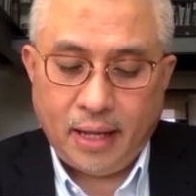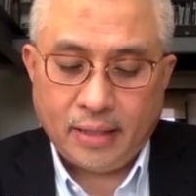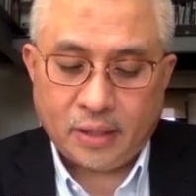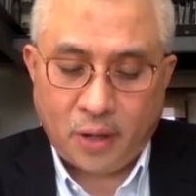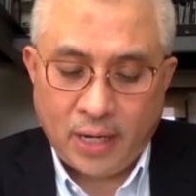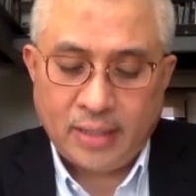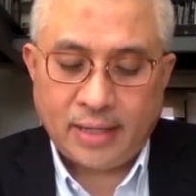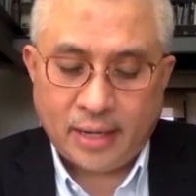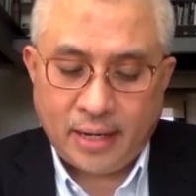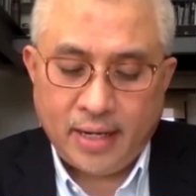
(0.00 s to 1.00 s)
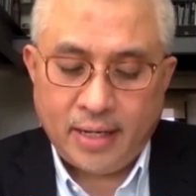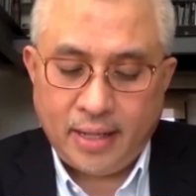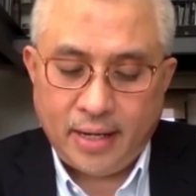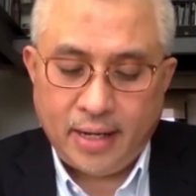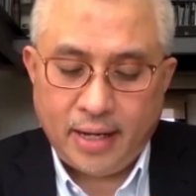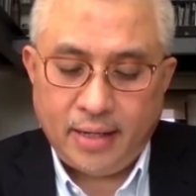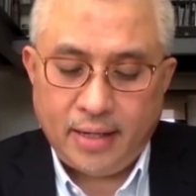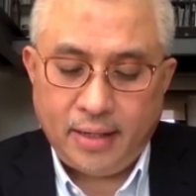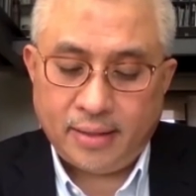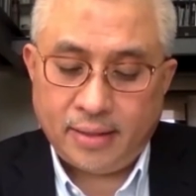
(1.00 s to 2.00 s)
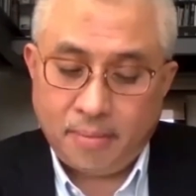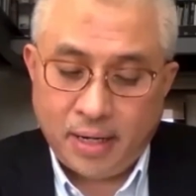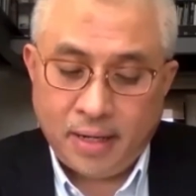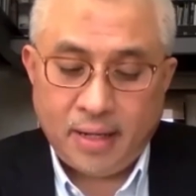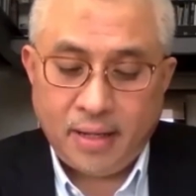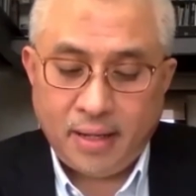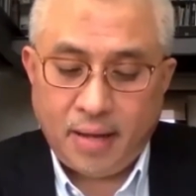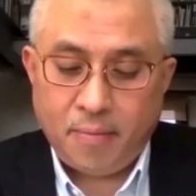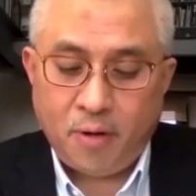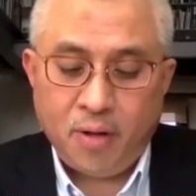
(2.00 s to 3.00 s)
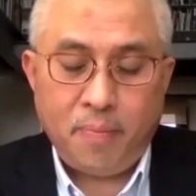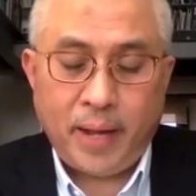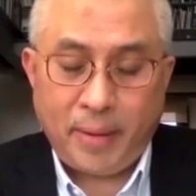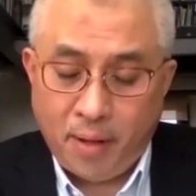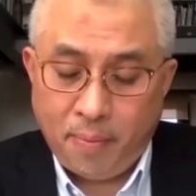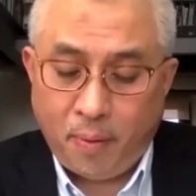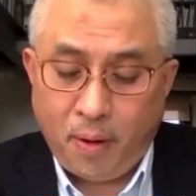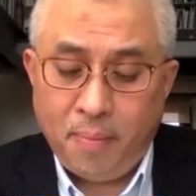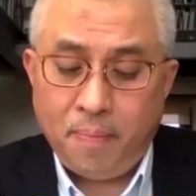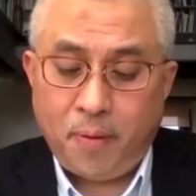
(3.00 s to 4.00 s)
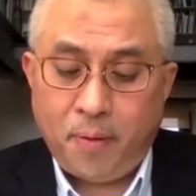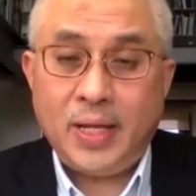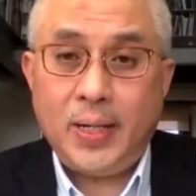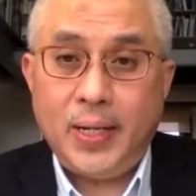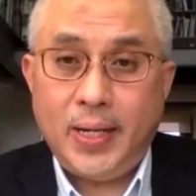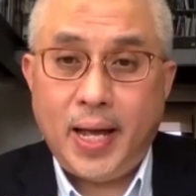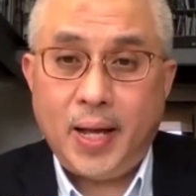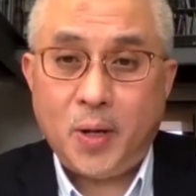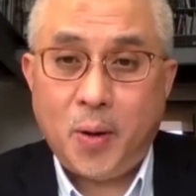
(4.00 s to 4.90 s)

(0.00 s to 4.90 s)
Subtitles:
scholars are clear that they are indeed similar, and more importantly, they are